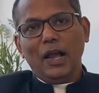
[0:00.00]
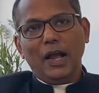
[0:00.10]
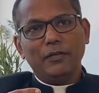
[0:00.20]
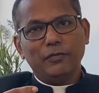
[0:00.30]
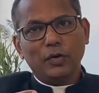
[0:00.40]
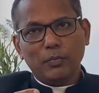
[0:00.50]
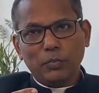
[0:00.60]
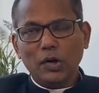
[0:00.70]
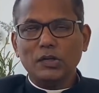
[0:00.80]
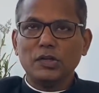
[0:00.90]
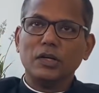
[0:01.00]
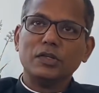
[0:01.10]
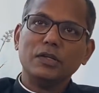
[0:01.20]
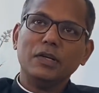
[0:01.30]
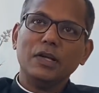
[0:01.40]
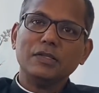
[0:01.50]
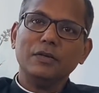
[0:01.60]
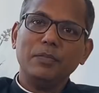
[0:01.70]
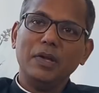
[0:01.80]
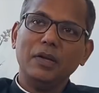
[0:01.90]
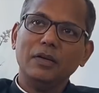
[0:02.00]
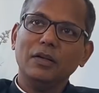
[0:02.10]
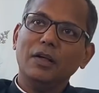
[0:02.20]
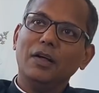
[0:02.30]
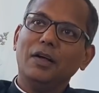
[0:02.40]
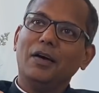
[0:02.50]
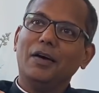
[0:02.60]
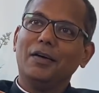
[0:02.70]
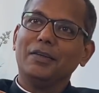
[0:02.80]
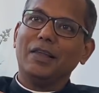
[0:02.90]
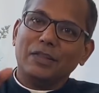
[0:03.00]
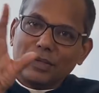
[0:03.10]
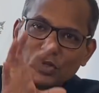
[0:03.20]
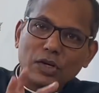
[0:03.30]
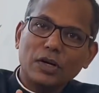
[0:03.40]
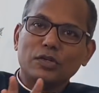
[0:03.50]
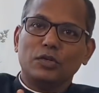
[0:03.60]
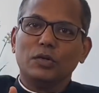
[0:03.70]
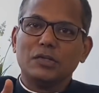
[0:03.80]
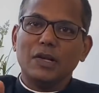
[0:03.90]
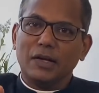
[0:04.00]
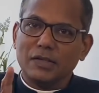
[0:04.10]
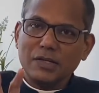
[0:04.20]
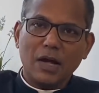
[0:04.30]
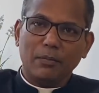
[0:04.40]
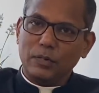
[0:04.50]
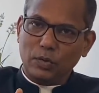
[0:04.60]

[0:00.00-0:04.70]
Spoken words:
And for a poor church, it doesn't mean that the church looks like a slum.